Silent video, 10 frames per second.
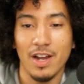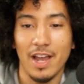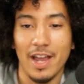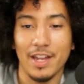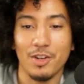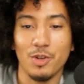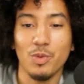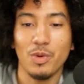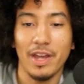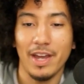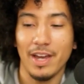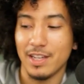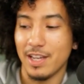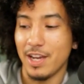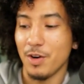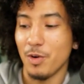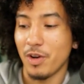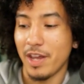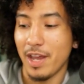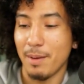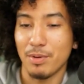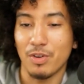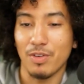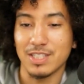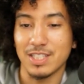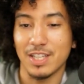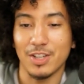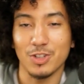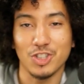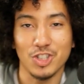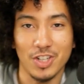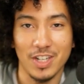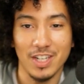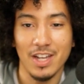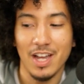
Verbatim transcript: And you can't, the hero can't progress in their journey